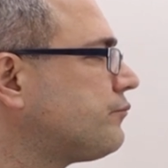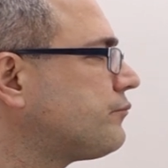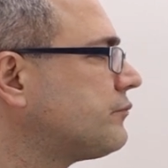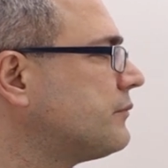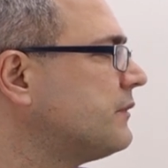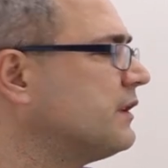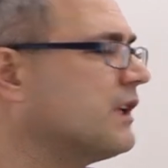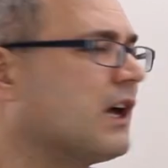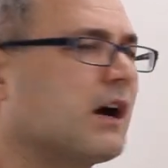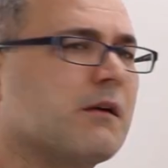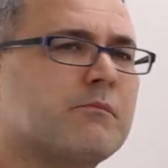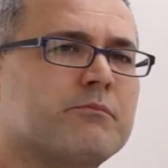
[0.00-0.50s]

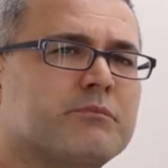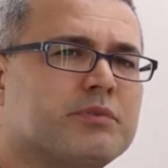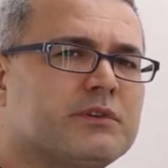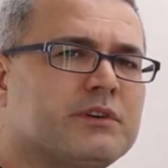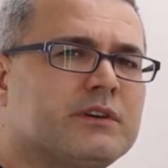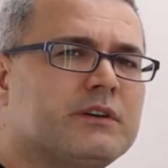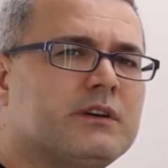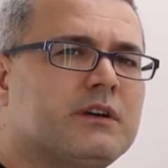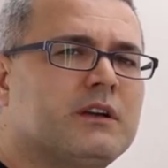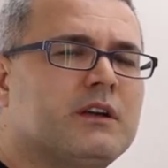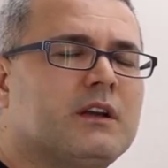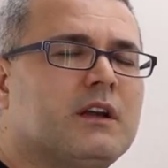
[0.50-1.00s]

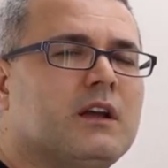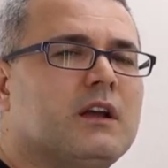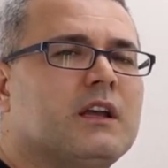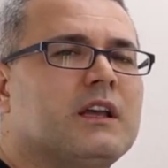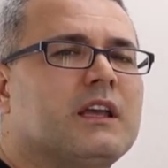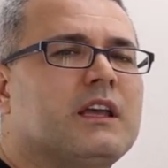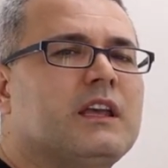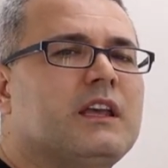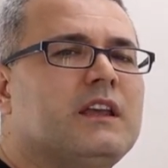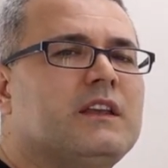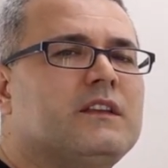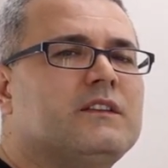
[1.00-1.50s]
number
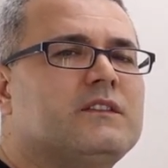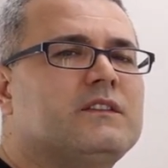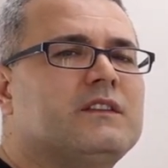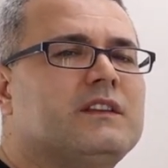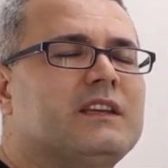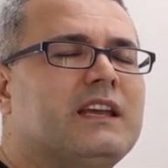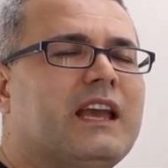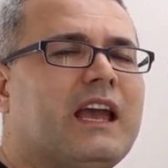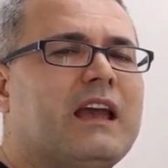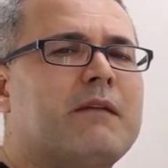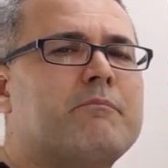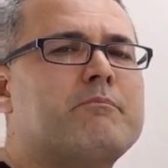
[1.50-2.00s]
is
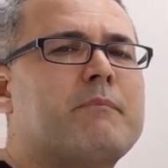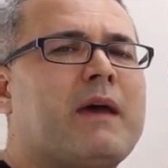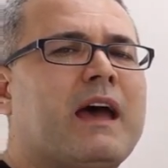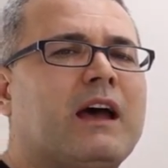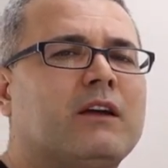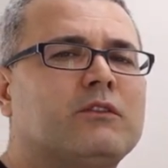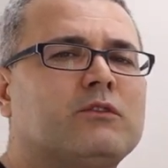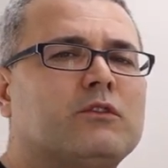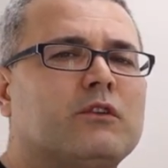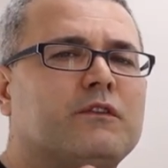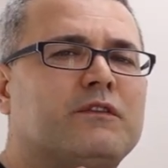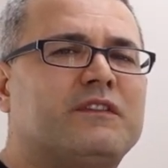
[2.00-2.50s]
the
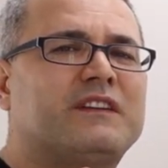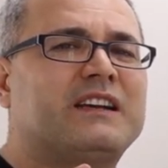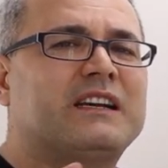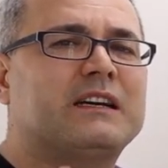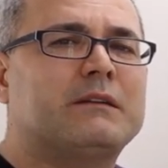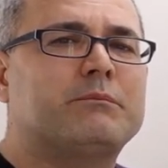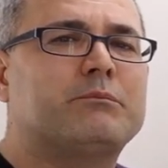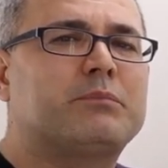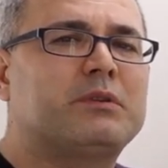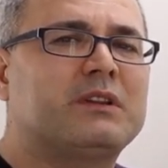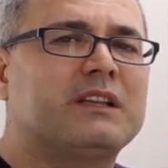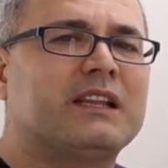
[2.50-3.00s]
amount of
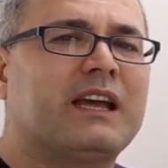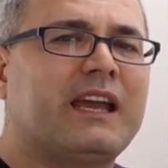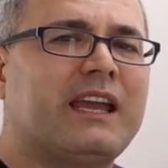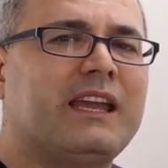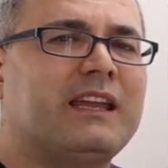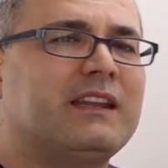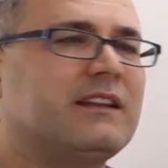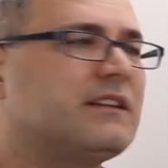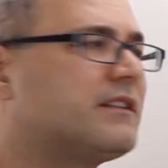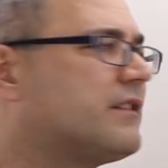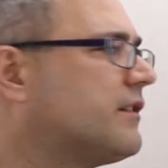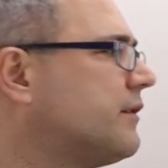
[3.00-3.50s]

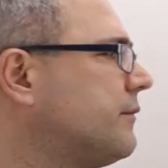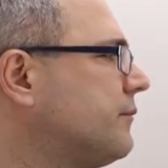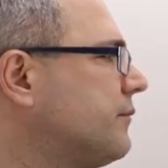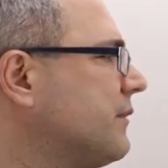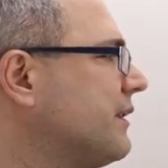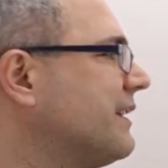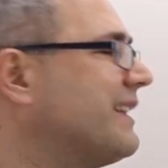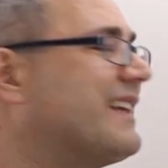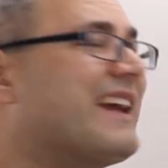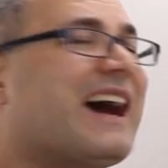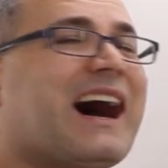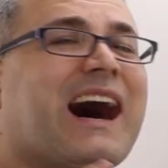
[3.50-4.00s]
complaint,
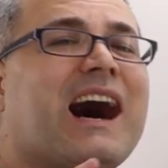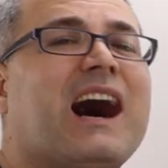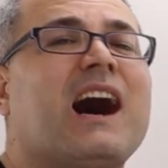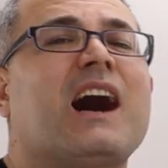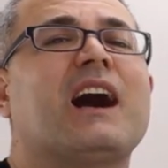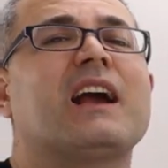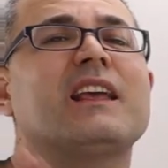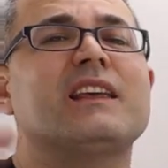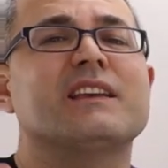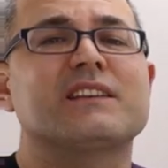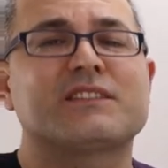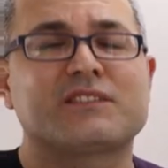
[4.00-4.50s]
the
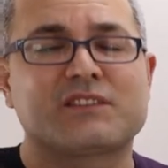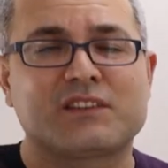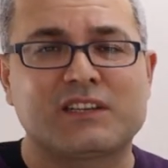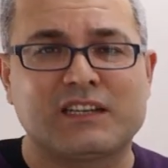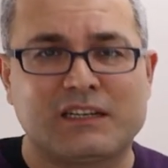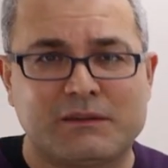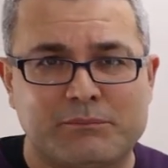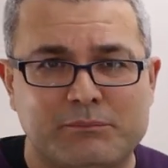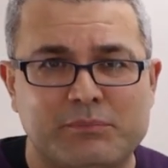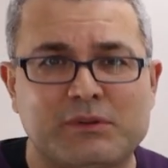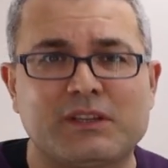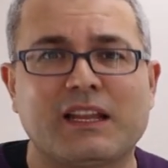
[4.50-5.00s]
highest
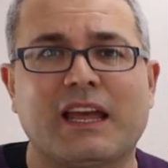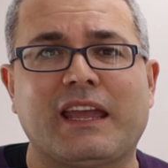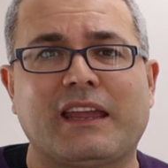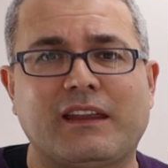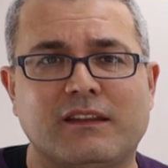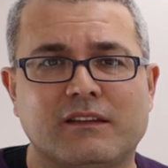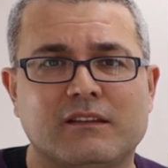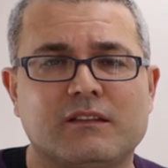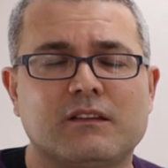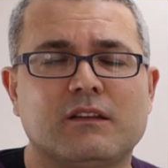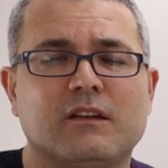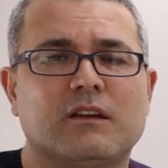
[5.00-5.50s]

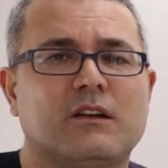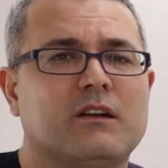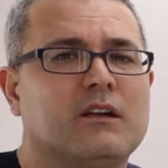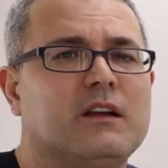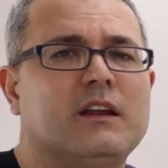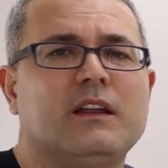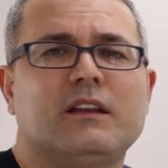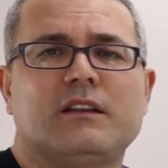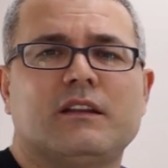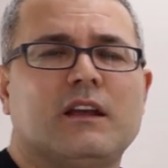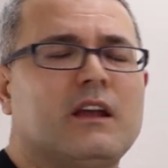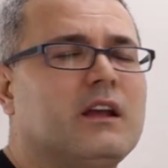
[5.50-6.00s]
complaint,
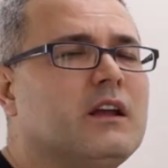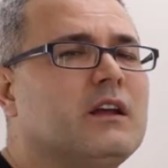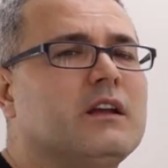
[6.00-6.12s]
right?